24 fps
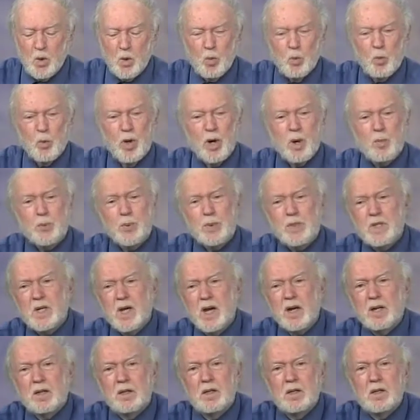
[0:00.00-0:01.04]
we are
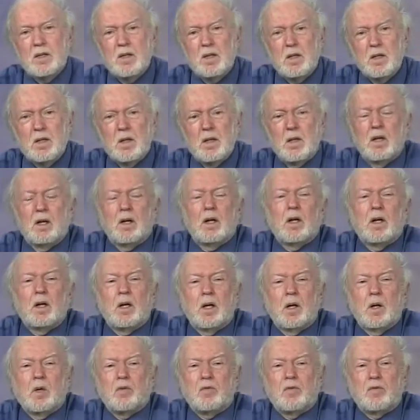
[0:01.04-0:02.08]
protected uh,